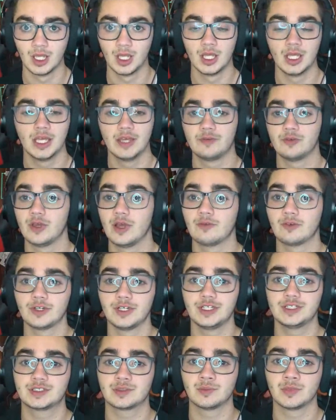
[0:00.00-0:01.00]
If you ever need
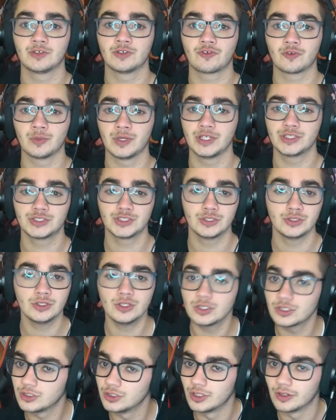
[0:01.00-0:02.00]
some information,
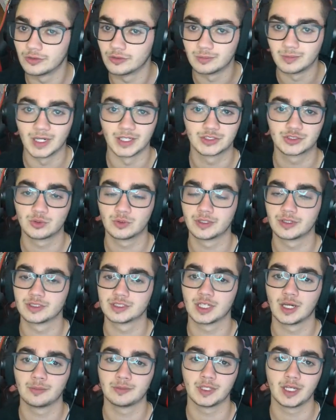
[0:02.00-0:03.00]
my Twitter's
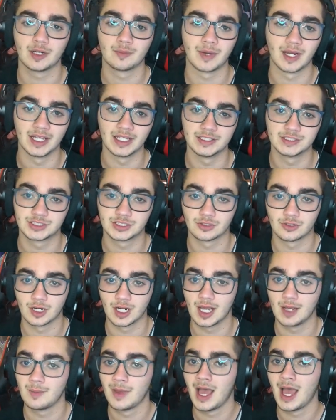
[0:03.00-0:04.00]
up there, my
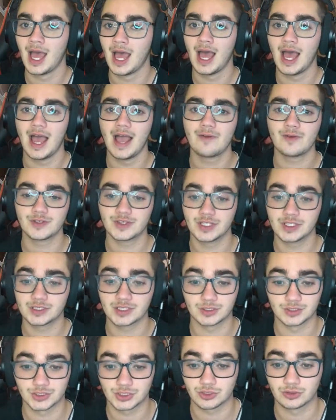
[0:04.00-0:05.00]
Instagram. Everything's on
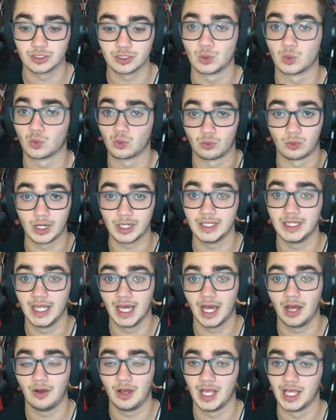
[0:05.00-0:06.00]
the screen right
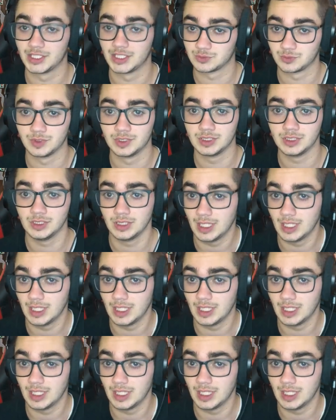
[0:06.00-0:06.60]
now as we